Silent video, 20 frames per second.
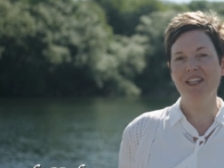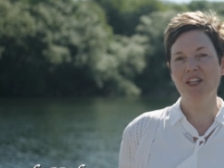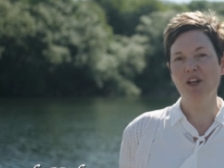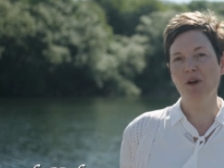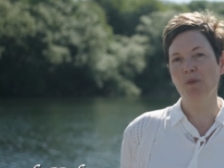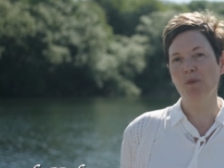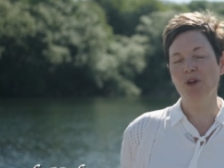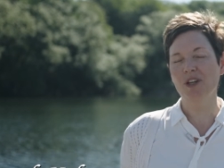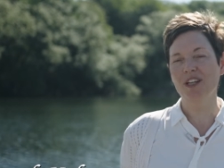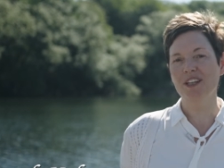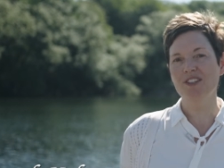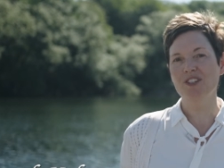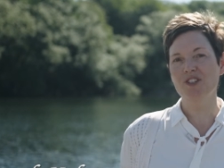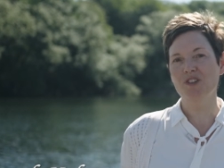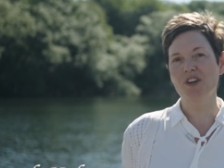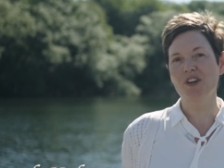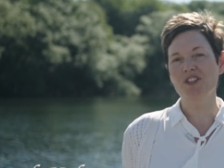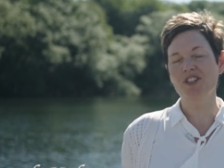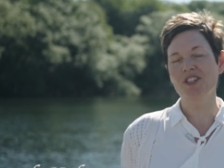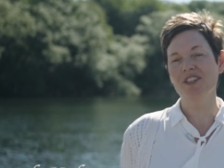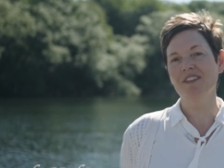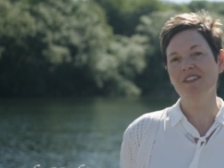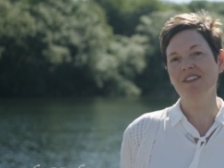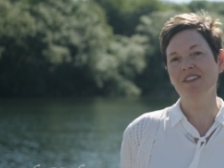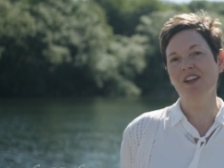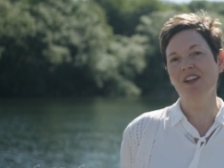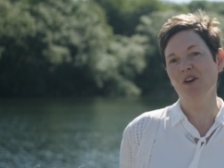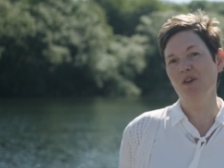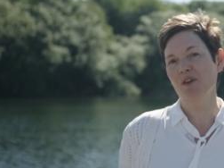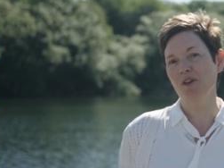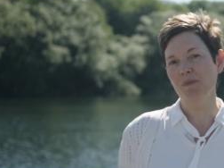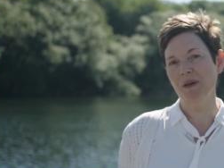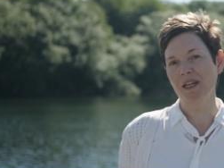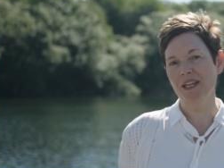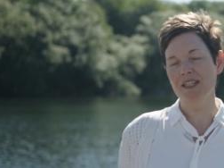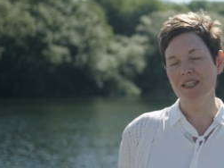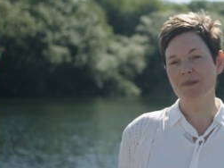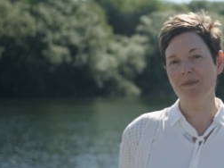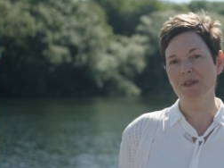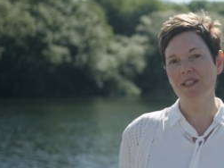Kehoe Marine Construction along with
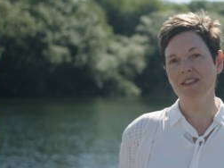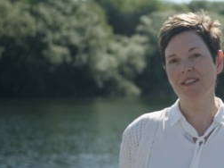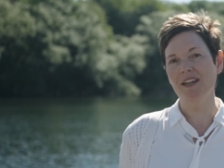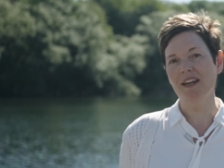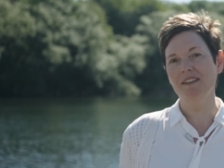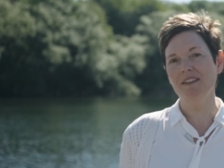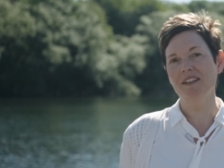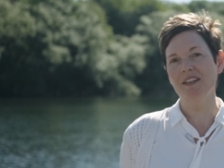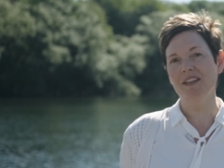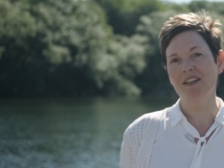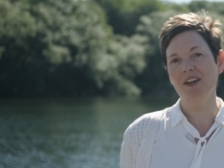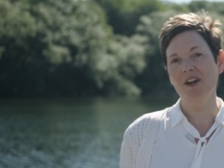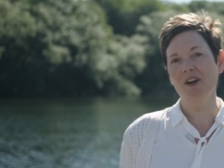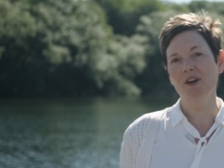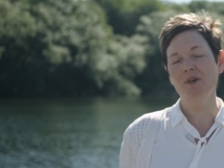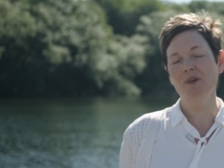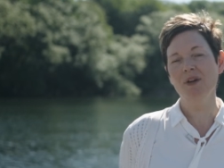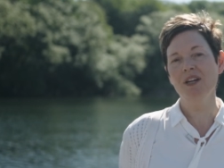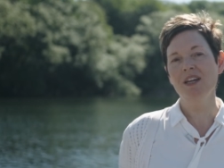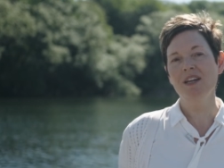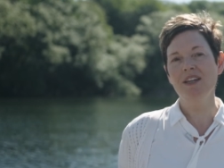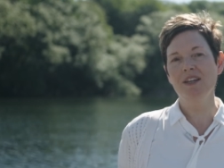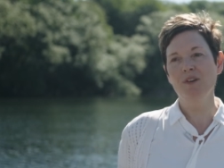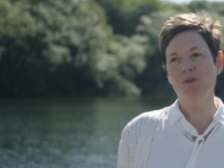my husband, Ken Kehoe,